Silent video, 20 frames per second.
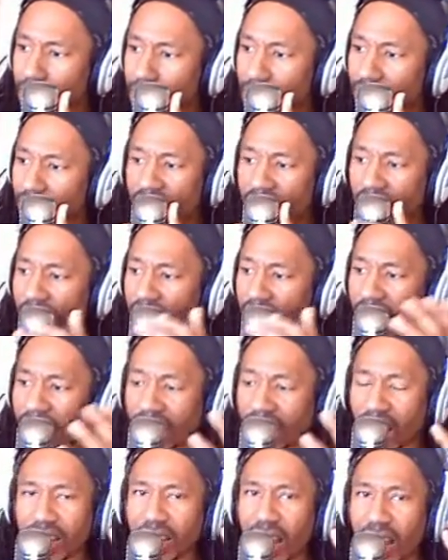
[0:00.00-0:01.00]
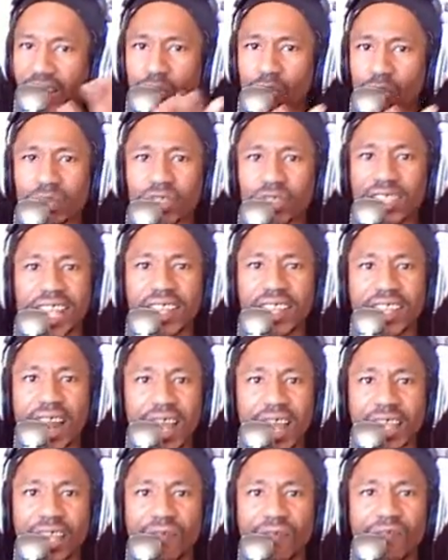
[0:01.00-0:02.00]
I don't think that
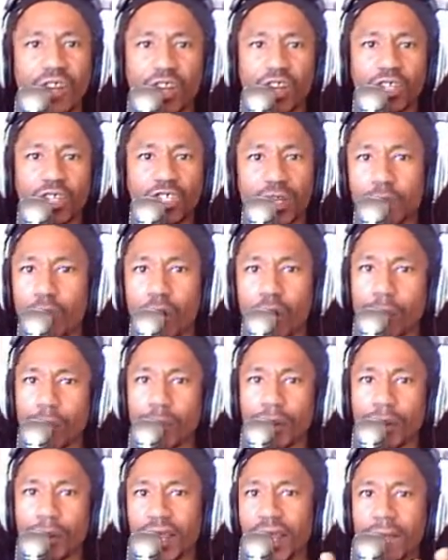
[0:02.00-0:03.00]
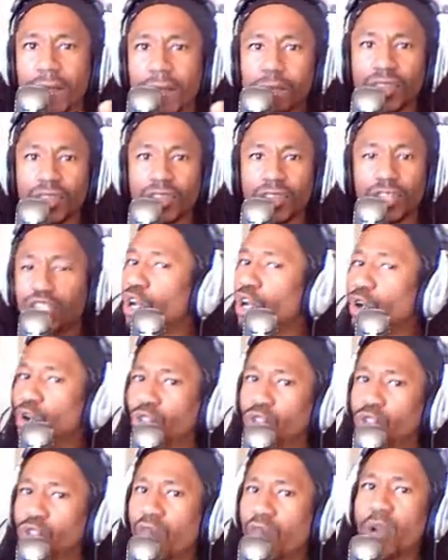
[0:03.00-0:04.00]
I can function properly. The
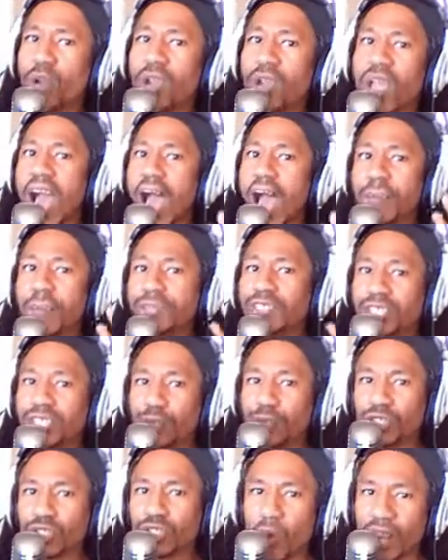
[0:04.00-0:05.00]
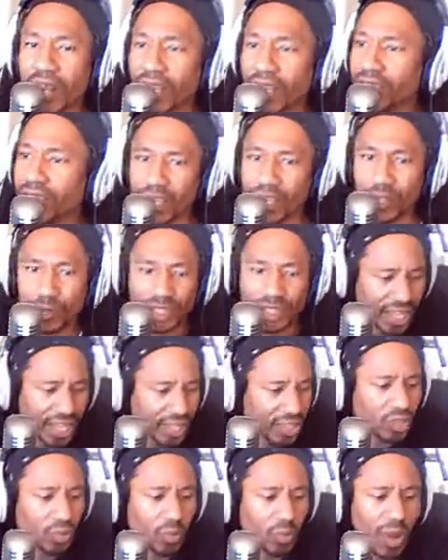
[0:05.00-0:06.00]
show's over. I'm still sweating. Can you see
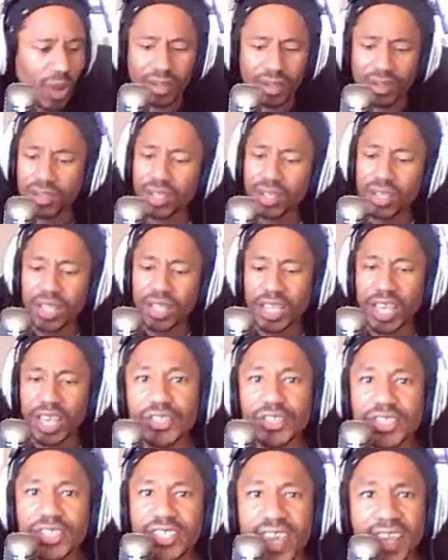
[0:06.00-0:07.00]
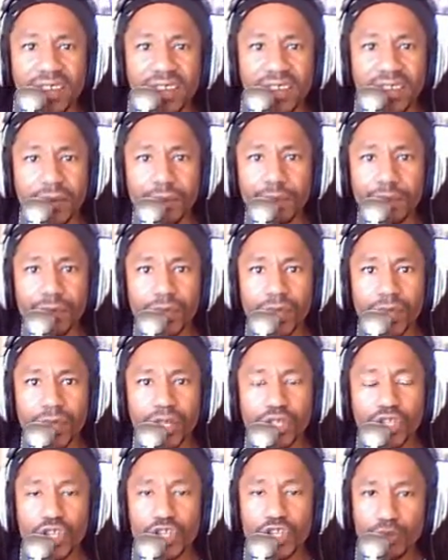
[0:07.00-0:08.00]
the sweat? Can you see it?
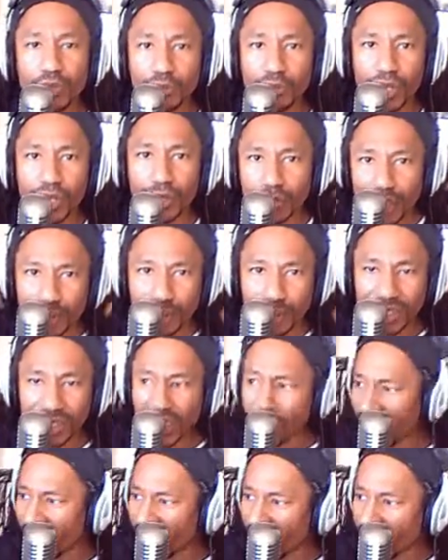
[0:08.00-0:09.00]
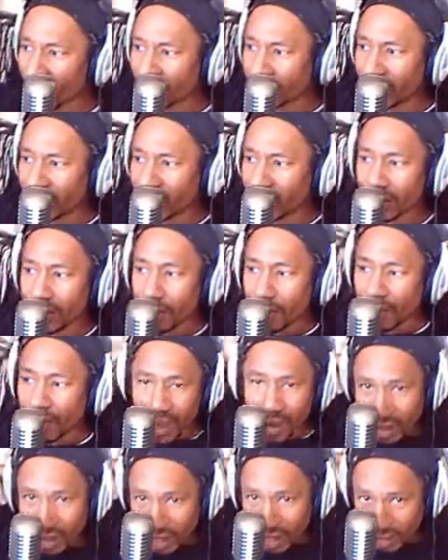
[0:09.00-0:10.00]
Do you see my hair? Is it my
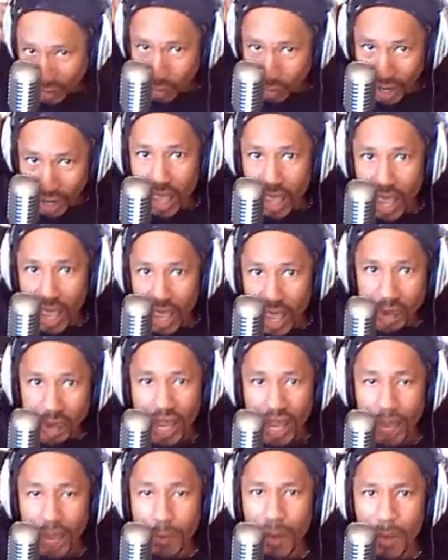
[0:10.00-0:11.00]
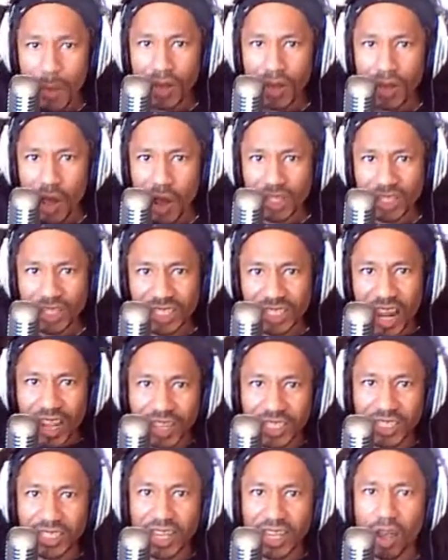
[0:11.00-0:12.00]
hair? Do I look like Pippi
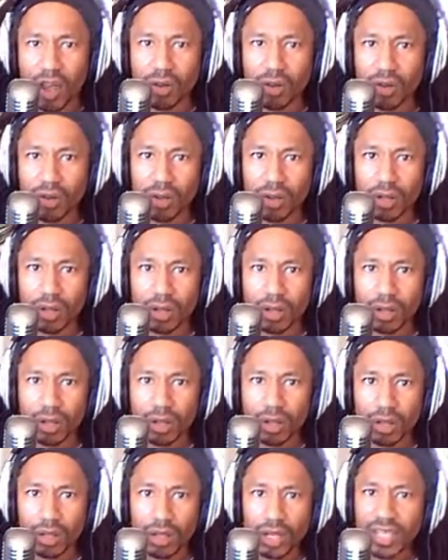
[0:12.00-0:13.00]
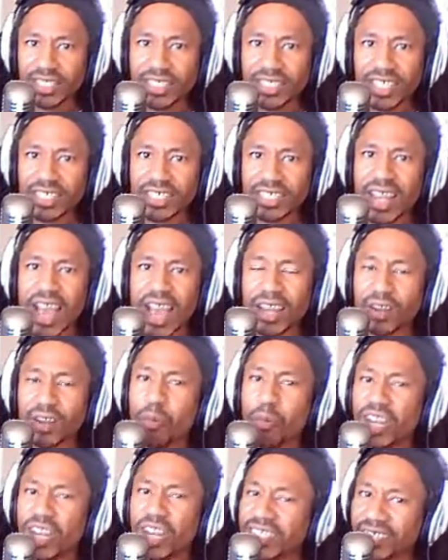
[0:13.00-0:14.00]
Longstockings now? This is not a
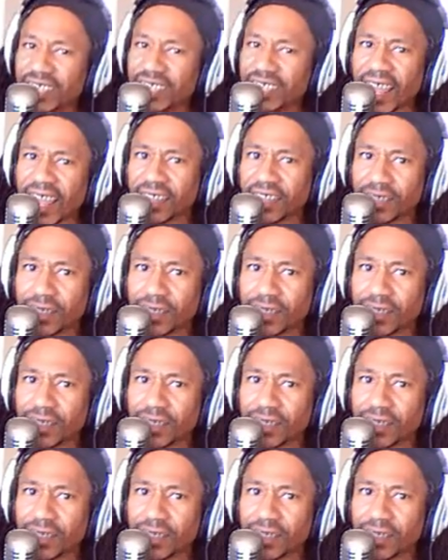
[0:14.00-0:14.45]
pretty sight.